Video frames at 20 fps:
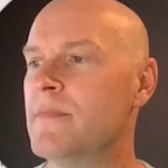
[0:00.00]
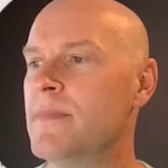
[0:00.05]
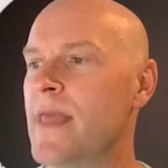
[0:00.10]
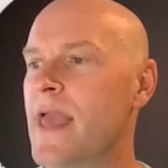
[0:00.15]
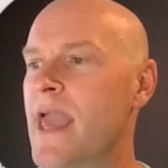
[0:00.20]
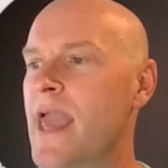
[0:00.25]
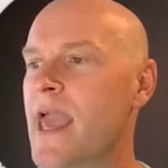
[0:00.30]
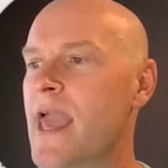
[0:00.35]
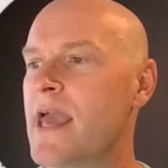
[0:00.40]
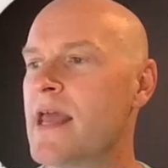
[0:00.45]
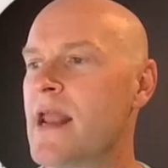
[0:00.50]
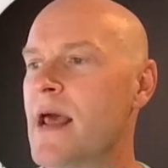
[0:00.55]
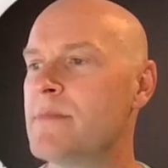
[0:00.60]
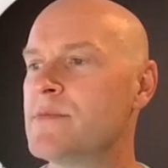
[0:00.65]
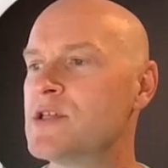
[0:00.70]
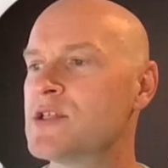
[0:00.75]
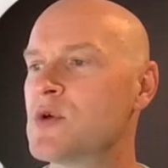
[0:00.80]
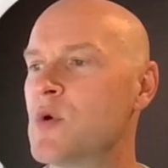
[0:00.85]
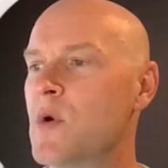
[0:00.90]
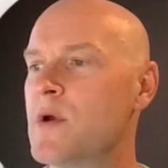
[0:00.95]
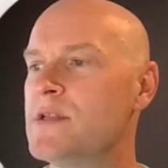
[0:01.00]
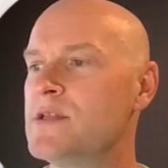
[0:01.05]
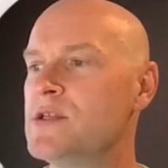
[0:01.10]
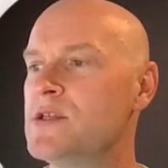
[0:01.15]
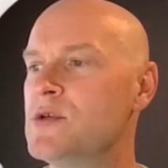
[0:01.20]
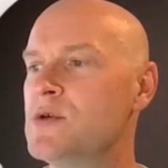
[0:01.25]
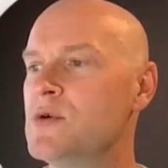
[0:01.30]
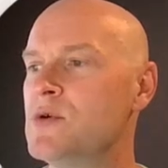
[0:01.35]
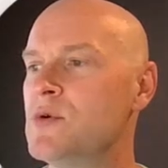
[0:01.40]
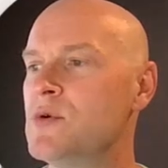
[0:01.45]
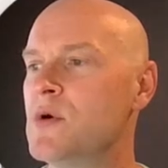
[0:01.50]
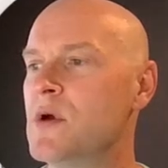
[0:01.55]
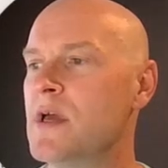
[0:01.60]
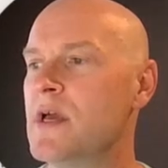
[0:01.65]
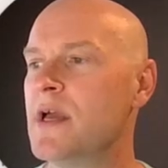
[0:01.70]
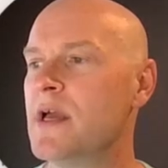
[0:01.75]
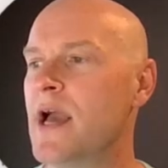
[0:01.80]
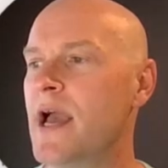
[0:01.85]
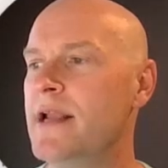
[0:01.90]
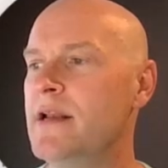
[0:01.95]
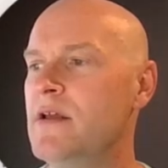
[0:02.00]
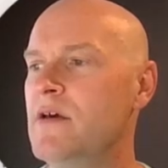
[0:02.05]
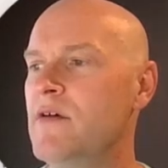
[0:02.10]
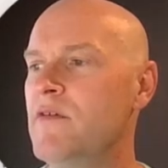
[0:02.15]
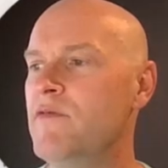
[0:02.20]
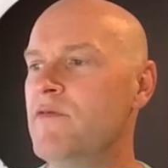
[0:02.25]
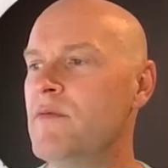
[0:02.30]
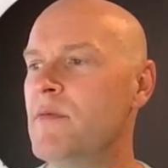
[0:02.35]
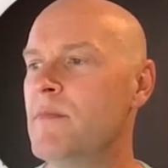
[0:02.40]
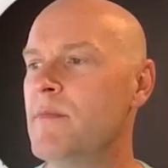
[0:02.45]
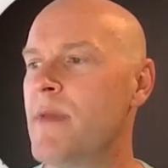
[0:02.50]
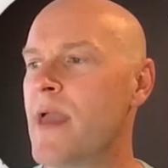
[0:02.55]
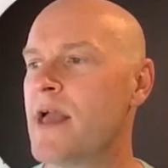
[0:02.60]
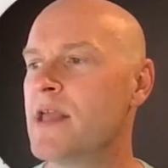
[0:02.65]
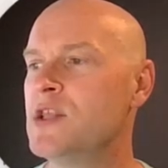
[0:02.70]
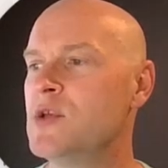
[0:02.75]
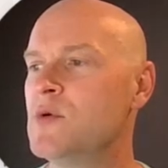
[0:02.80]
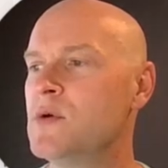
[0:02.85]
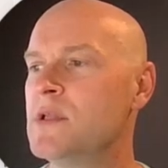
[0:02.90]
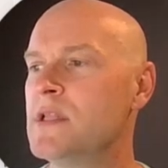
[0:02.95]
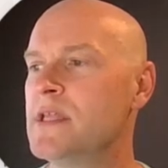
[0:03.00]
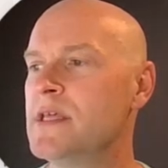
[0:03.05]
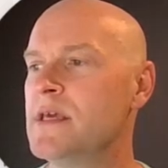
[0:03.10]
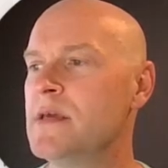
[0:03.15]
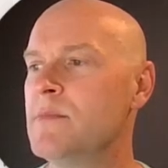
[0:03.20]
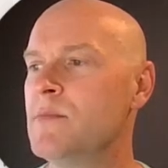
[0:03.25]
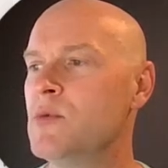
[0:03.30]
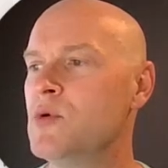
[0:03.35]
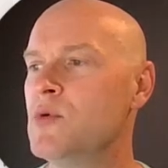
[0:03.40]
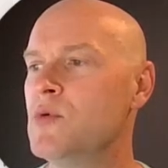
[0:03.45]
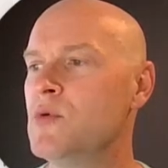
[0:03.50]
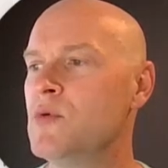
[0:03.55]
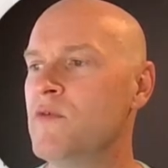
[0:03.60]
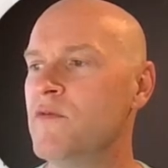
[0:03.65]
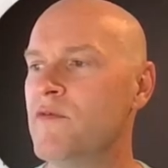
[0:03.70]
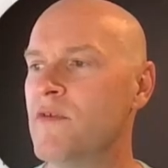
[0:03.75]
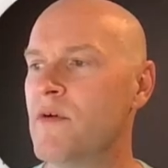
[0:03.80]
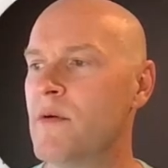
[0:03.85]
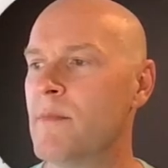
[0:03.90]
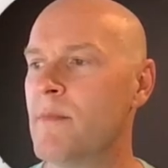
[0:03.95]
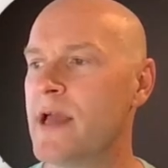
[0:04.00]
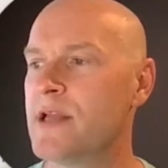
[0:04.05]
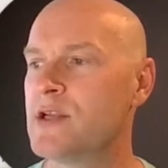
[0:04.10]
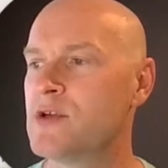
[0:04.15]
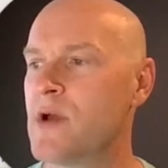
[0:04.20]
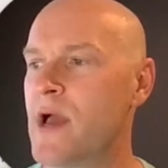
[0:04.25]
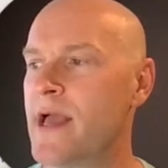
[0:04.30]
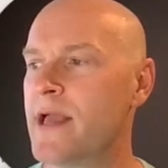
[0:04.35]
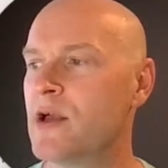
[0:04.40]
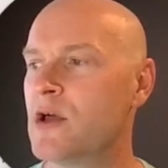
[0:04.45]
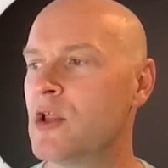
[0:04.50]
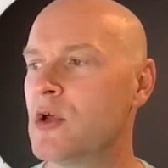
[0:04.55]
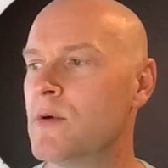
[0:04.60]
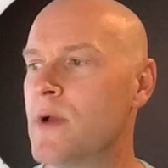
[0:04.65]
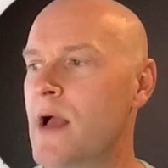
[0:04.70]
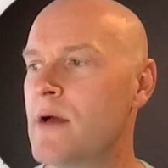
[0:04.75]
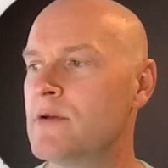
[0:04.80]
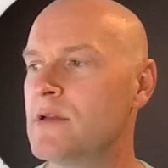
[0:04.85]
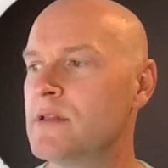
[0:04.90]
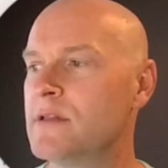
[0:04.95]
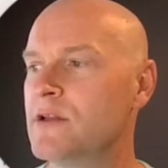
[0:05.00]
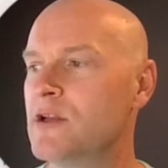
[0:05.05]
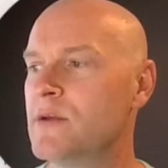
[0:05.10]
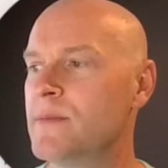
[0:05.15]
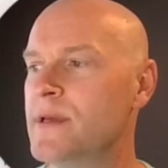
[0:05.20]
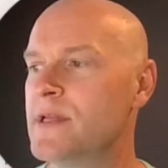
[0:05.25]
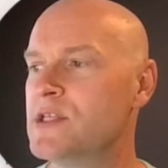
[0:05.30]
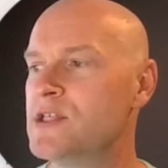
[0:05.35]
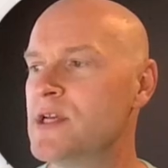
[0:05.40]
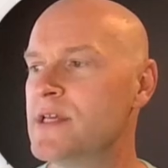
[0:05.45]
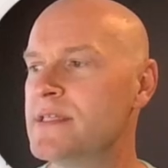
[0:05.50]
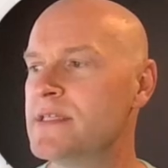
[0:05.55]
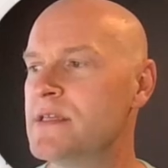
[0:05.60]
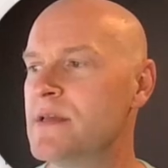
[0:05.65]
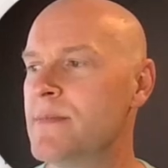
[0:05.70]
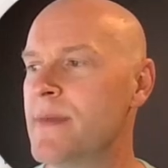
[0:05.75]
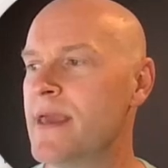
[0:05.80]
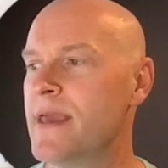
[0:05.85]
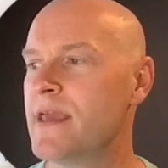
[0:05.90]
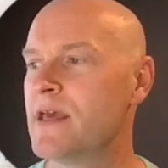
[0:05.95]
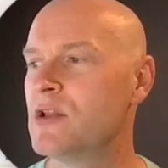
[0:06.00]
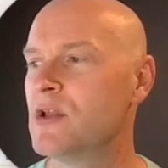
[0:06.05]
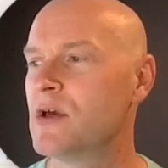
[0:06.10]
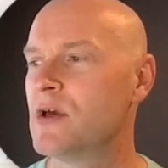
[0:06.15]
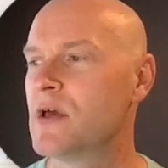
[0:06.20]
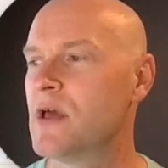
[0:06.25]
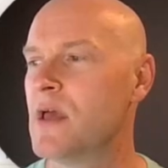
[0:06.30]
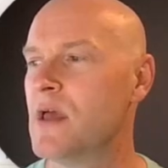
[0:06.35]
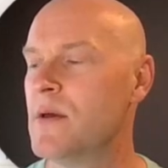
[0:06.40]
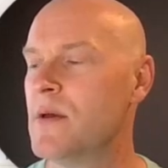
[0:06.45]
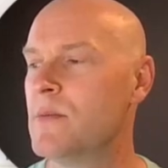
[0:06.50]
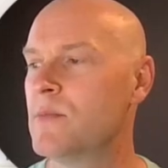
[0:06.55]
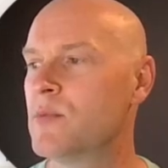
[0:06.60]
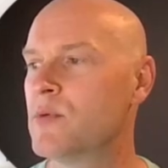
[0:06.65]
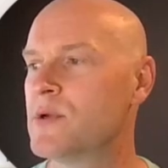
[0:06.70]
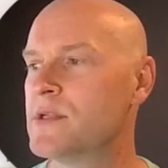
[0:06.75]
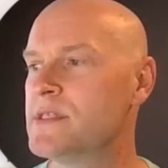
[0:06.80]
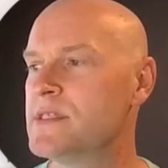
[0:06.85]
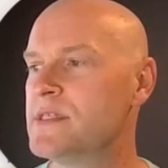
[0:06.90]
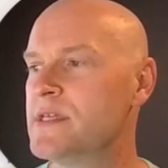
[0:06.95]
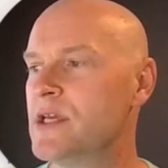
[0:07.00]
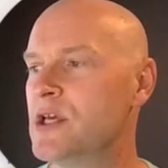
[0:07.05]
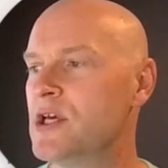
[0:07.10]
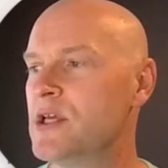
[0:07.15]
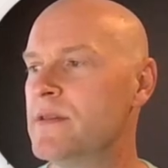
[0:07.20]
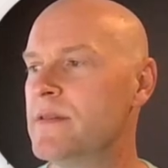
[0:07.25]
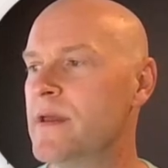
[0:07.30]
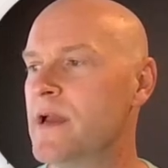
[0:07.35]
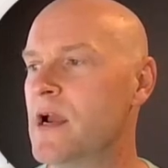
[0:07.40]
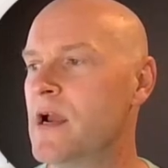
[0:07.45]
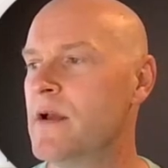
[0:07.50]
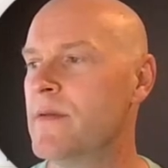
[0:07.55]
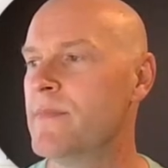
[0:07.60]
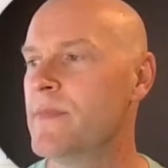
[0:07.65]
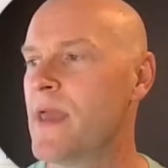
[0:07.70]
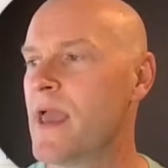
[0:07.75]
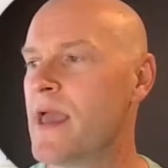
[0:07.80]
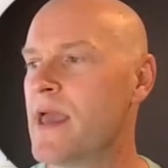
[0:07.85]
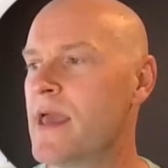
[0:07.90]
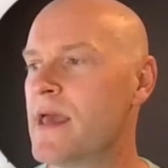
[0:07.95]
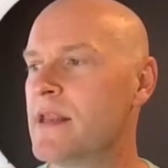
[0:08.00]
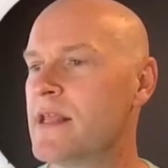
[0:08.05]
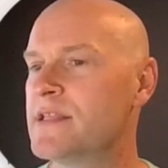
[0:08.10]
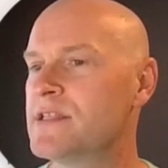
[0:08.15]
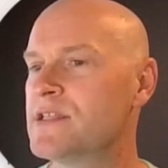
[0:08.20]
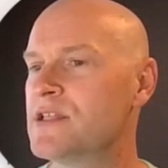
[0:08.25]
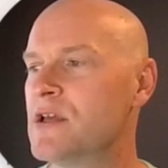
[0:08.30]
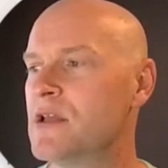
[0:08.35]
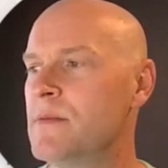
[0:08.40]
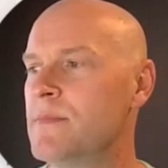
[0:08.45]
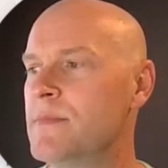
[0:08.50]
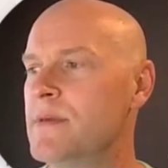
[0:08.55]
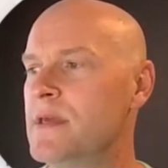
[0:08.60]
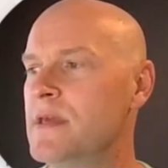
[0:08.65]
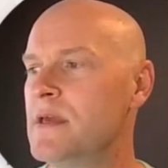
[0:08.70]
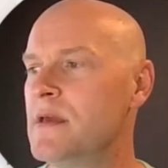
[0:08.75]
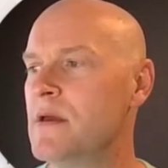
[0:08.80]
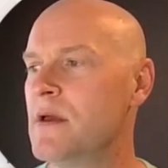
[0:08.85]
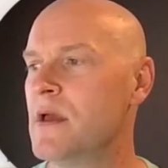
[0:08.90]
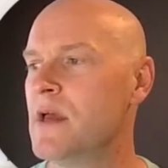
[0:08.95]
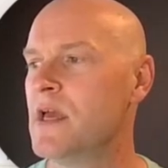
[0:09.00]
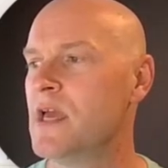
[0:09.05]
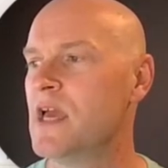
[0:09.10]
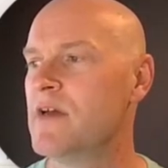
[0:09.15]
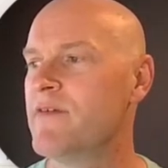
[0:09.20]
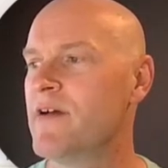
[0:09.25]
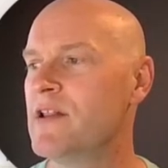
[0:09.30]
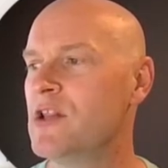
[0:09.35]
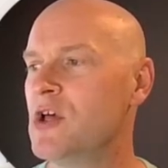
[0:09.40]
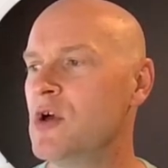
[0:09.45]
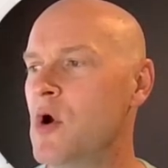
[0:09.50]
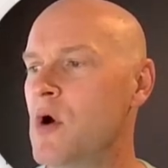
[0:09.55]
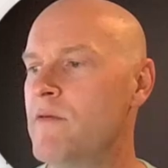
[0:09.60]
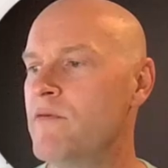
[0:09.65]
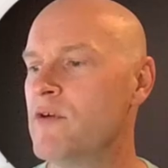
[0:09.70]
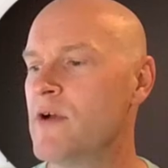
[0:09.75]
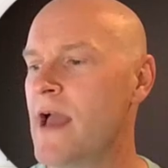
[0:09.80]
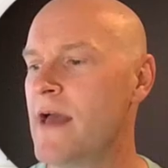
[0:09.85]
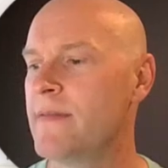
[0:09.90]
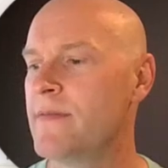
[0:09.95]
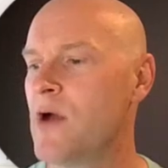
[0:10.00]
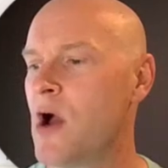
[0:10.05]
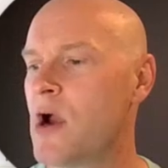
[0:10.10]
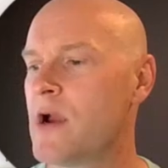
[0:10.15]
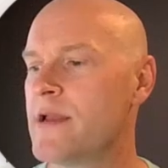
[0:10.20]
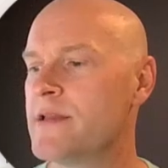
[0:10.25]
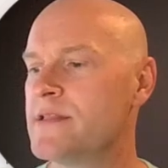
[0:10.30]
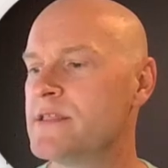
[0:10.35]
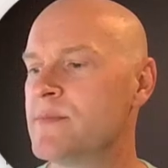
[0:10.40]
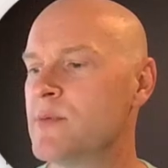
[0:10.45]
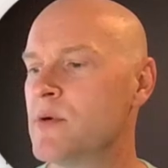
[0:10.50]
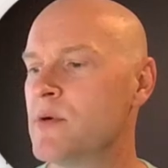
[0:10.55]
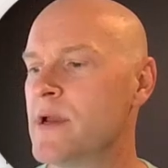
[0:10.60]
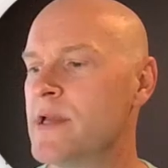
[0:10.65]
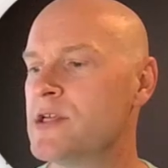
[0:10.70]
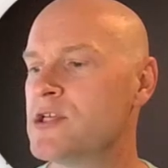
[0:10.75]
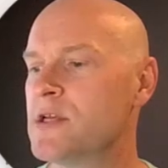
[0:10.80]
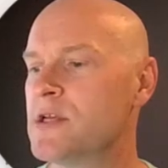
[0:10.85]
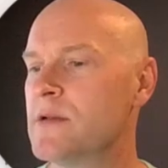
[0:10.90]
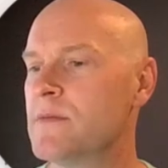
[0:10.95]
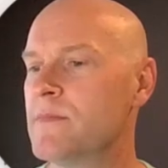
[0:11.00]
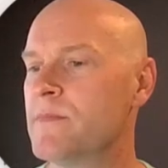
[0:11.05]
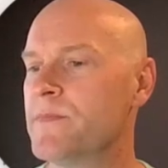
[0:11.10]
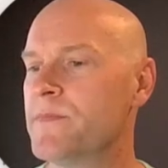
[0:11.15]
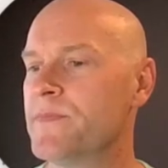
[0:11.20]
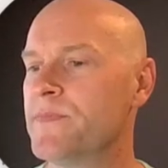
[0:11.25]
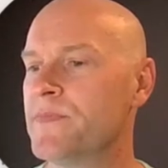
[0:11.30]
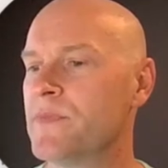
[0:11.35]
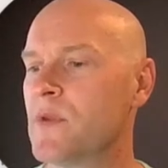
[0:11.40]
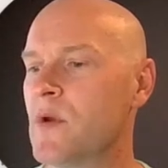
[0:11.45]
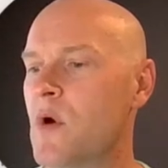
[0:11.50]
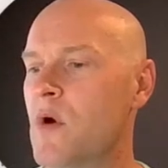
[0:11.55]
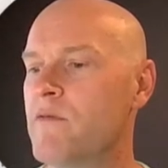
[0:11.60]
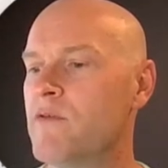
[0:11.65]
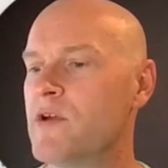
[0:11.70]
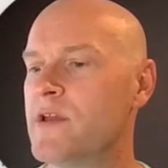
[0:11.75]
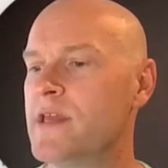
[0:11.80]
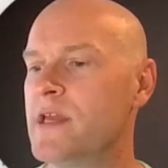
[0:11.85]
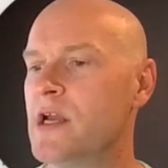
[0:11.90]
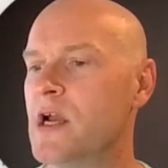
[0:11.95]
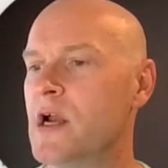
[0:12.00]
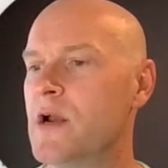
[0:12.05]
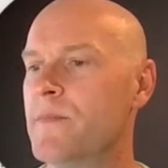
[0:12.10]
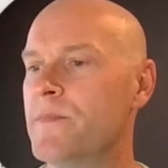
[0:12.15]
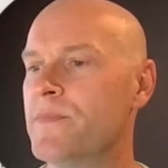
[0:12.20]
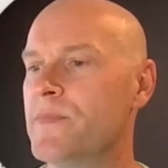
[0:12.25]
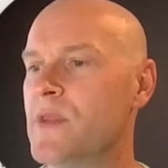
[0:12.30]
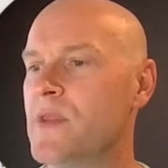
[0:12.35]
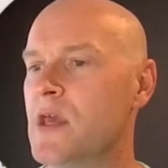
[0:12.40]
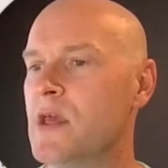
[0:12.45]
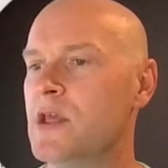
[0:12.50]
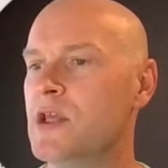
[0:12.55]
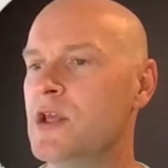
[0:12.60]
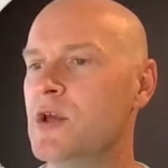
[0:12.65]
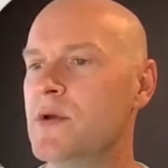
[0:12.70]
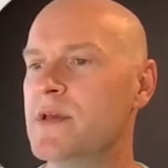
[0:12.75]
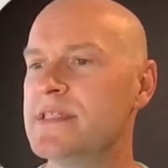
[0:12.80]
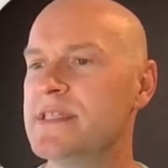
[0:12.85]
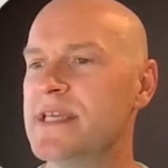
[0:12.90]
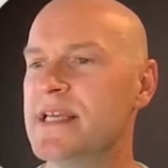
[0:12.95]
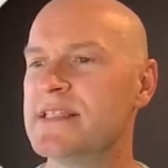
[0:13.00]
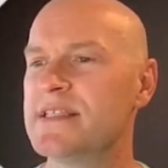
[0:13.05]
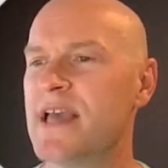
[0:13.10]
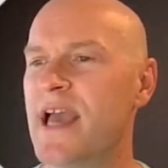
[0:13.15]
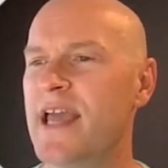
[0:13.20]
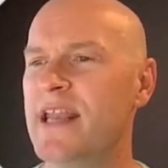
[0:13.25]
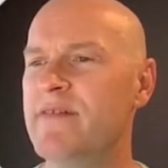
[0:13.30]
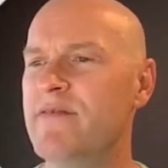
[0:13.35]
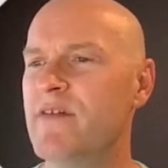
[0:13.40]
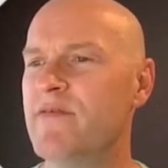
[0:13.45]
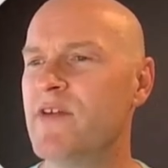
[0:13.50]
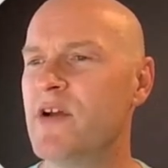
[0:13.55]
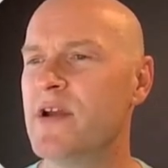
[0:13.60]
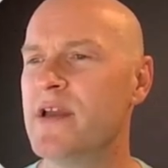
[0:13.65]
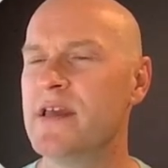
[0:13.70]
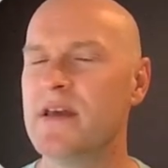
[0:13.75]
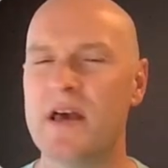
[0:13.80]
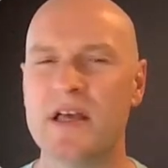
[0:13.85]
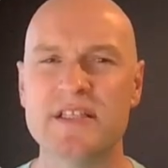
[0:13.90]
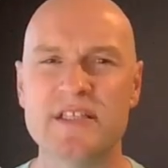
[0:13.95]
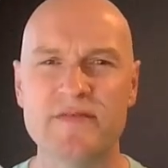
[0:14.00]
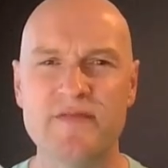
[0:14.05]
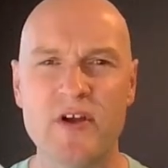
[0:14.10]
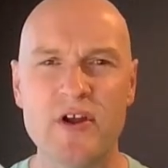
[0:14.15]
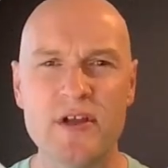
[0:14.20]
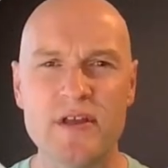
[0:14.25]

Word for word: And I'm just going to kind of manually move my triangle around a little bit just to make it look pretty good there. And it's going to be, if I look over at our inspiration over here, you can see it's kind of a very